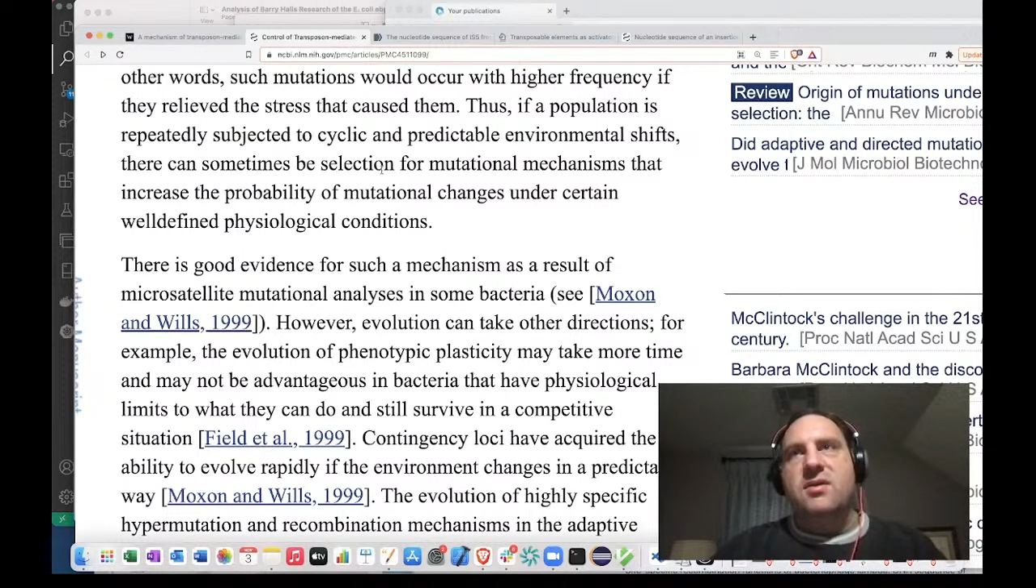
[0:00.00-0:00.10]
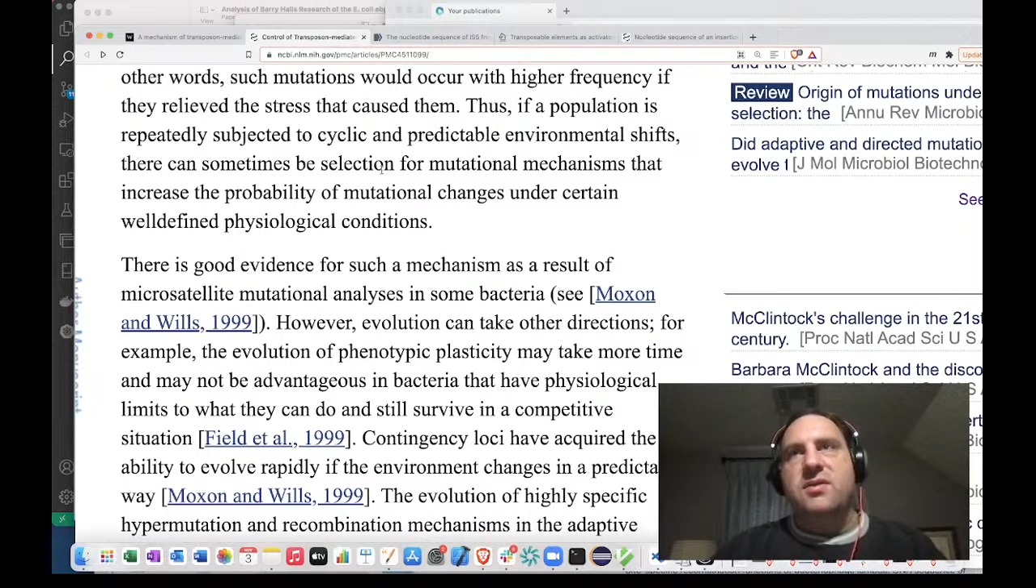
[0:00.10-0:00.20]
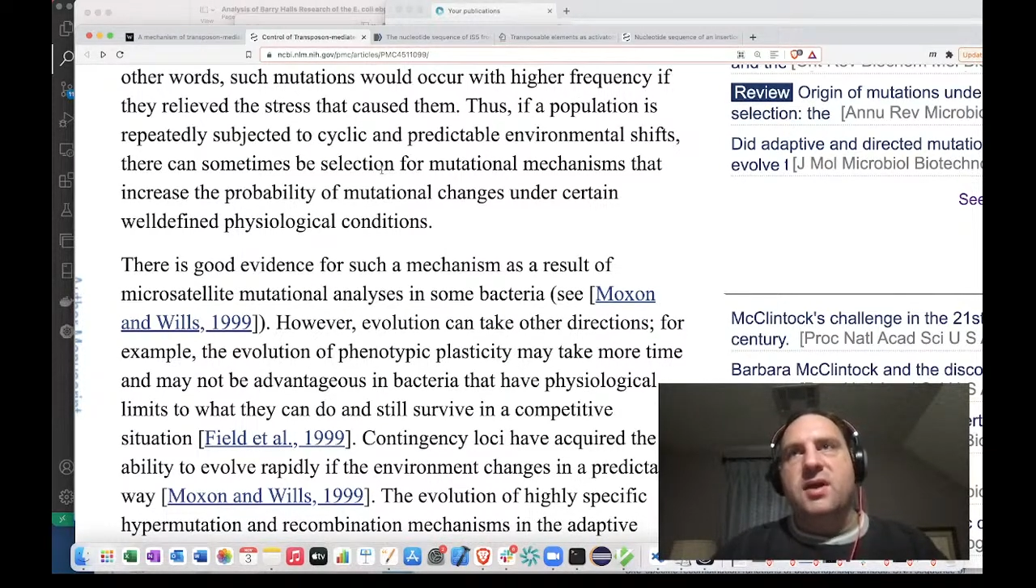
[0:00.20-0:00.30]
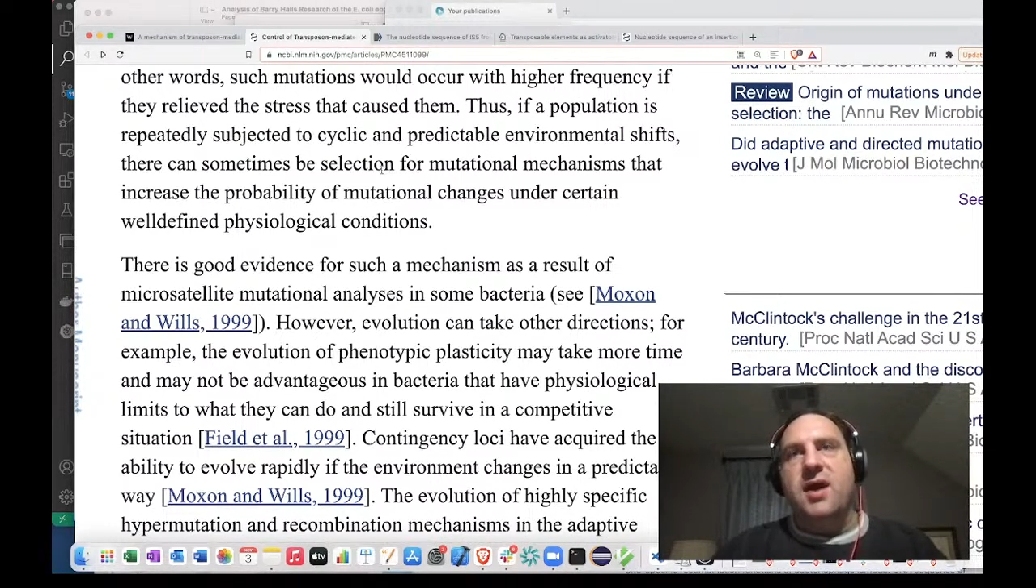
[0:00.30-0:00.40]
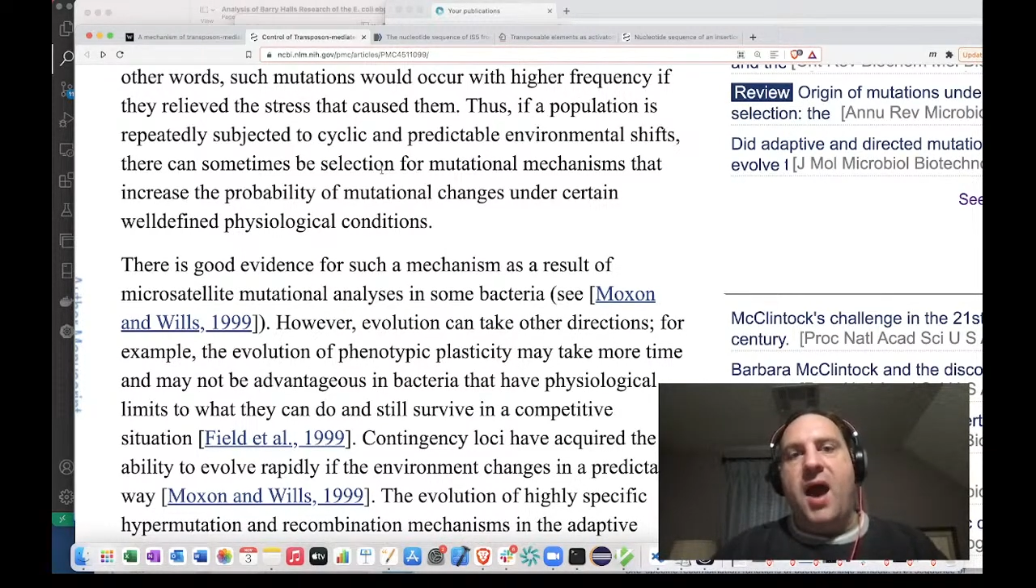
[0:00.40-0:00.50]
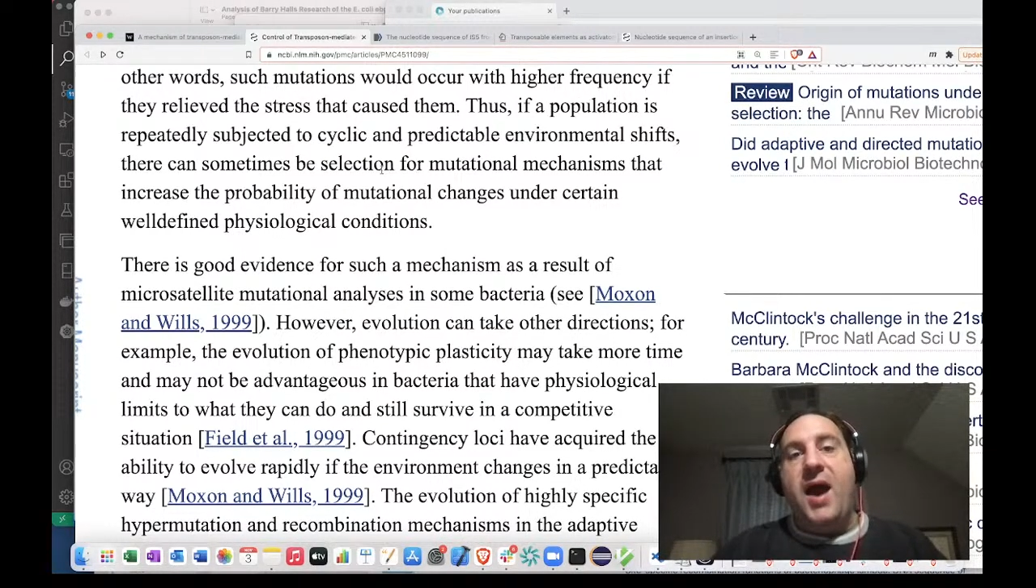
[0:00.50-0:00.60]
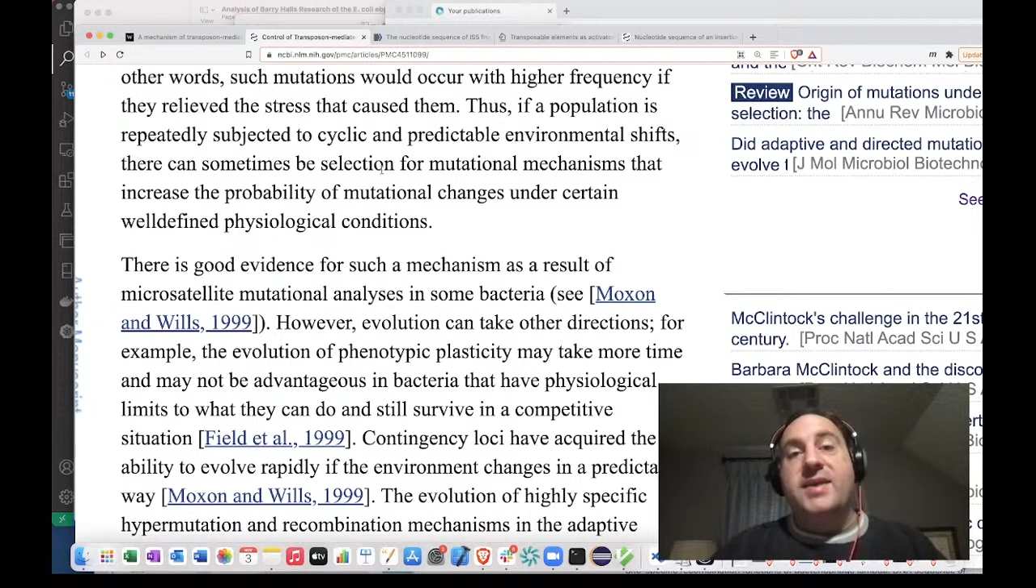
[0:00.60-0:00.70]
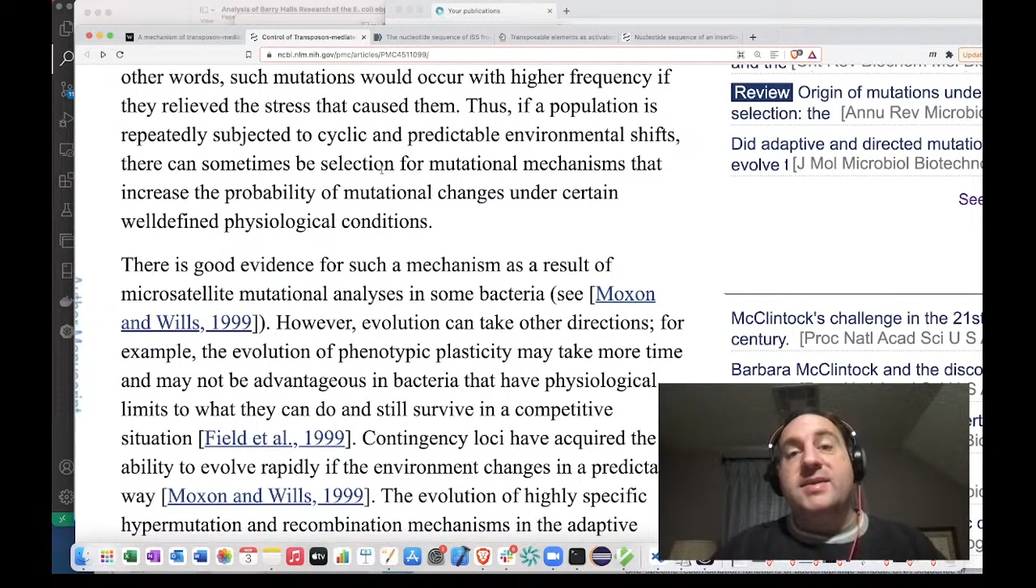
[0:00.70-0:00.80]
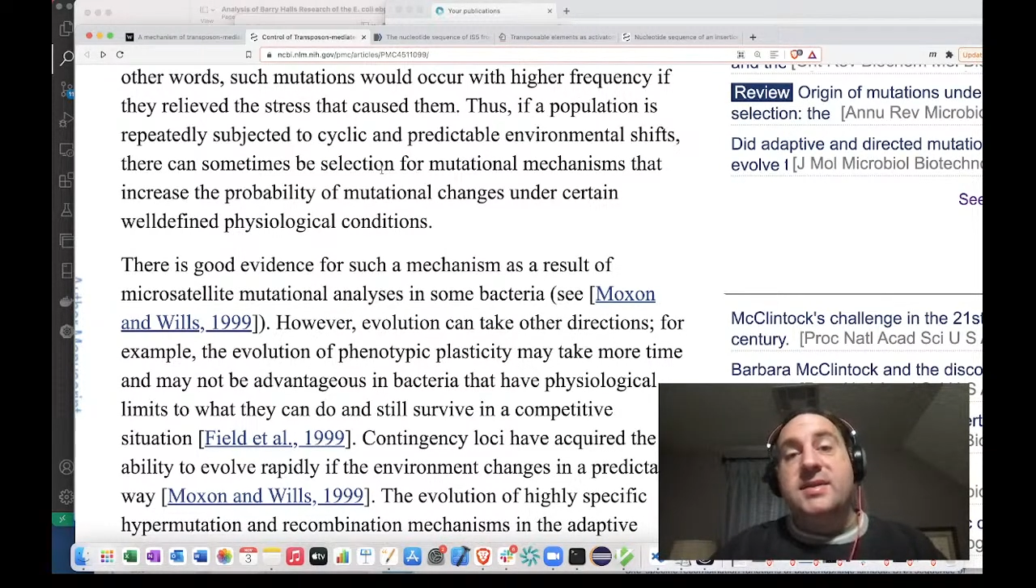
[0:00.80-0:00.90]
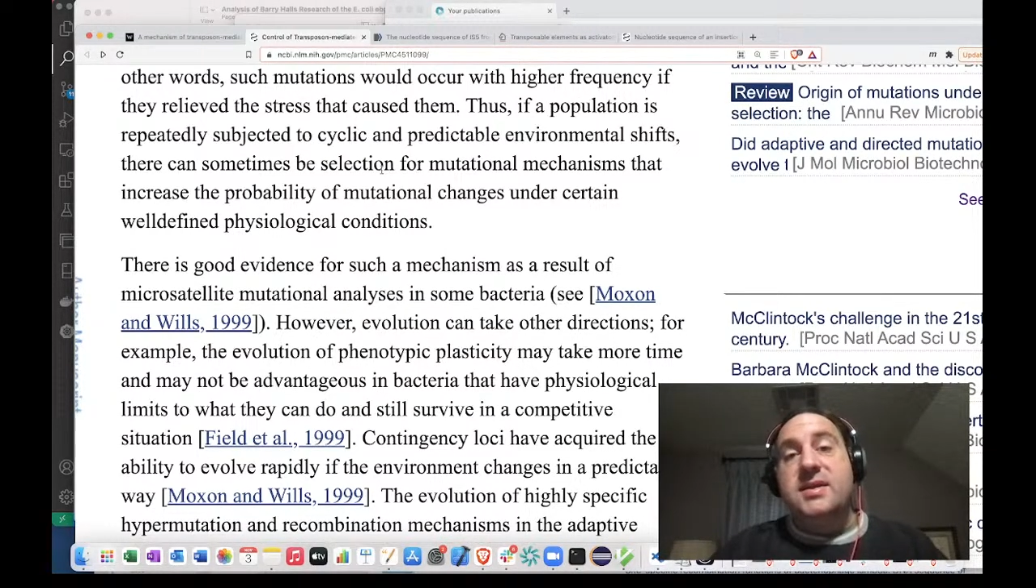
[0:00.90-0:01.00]
the
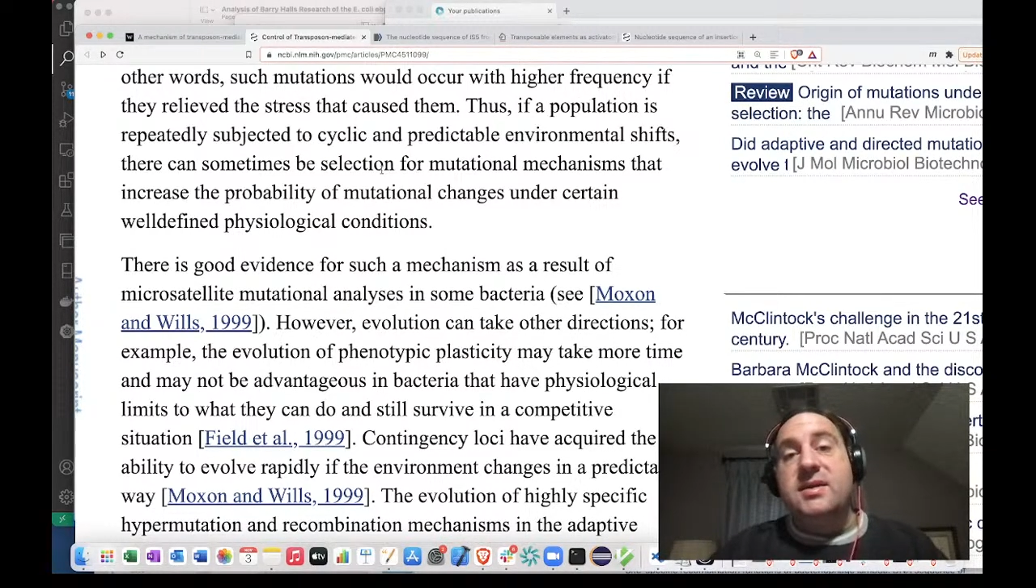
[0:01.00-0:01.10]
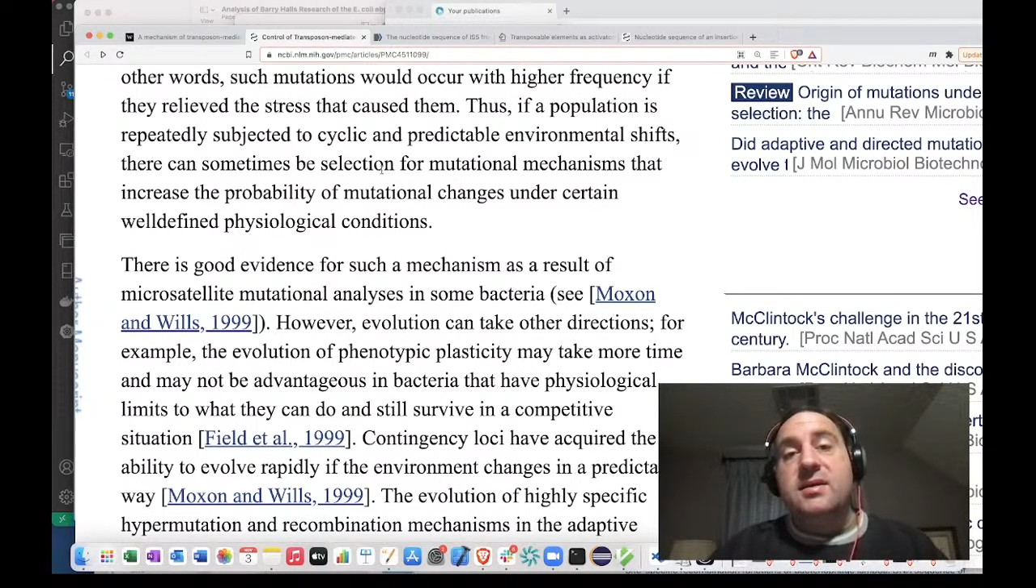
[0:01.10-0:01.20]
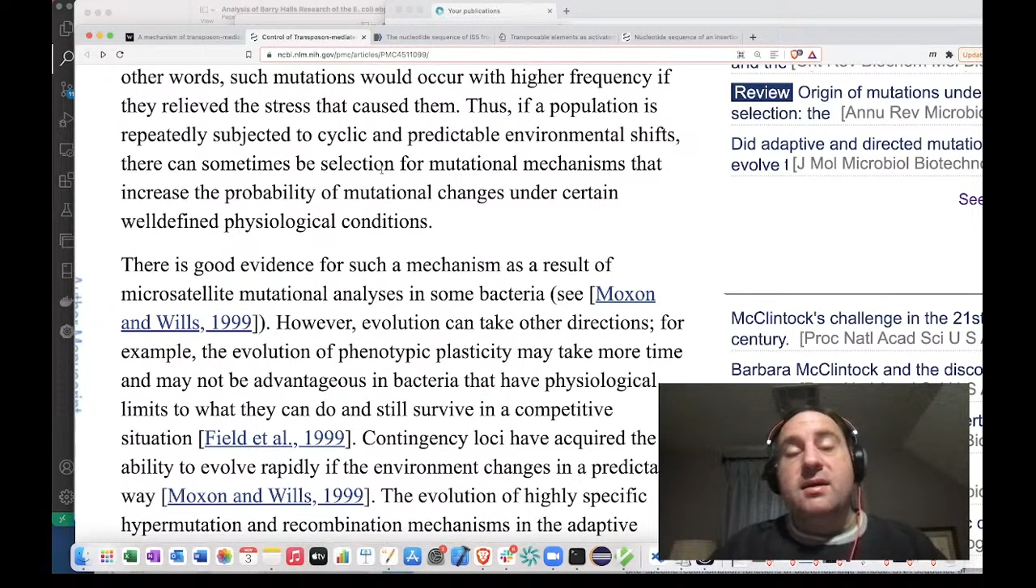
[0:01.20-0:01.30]
idea